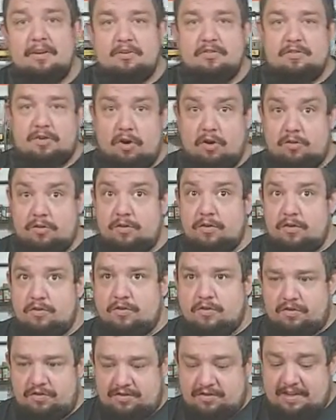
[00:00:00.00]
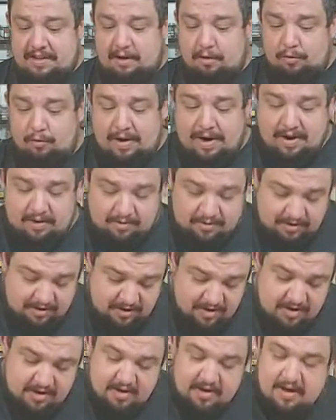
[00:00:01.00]
because the hot sauce does stick around.
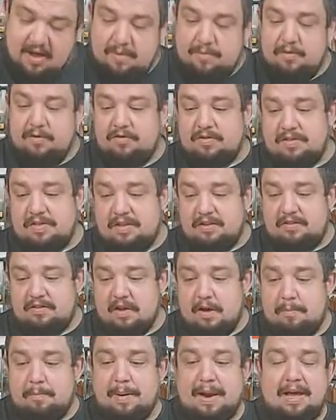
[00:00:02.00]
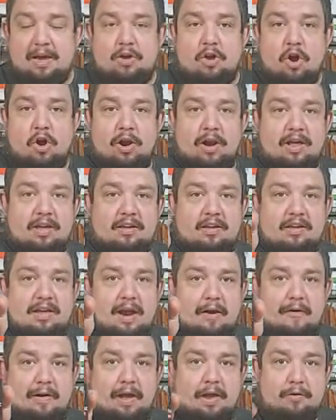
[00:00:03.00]
I'm using this black garlic
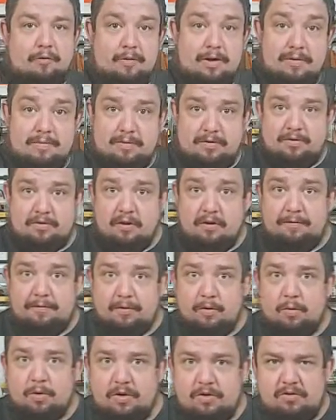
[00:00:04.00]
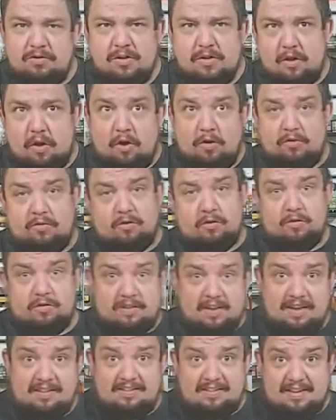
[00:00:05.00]
Carolina Reaper stuff that we used in the hot sauce
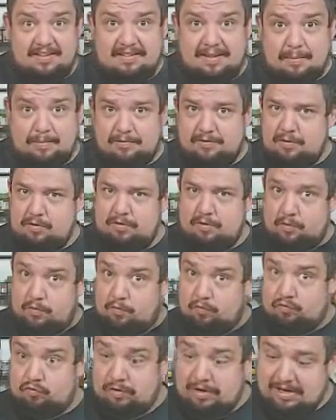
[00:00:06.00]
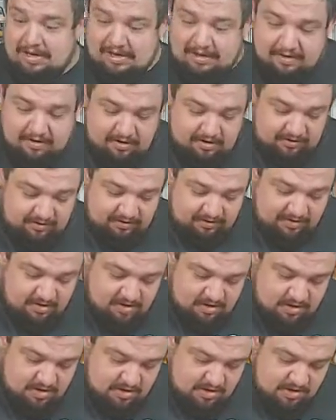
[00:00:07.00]
taste test episode. That was really nice.
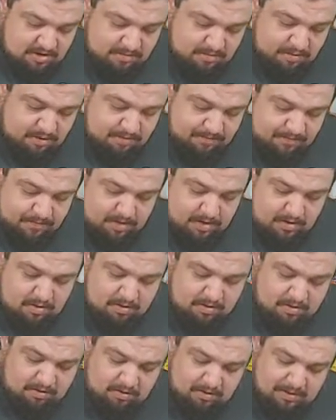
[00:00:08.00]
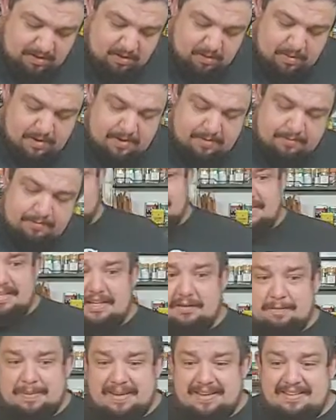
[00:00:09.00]
But I'm only going to do a little bit. And
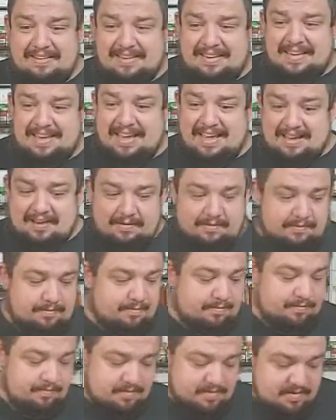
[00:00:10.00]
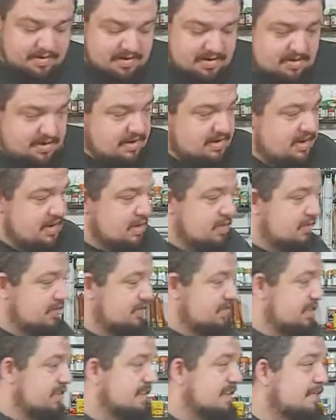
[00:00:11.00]
that's basically it. Now we
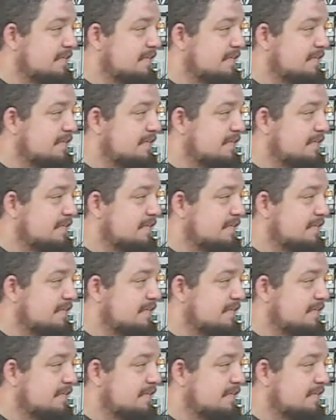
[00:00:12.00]
just need to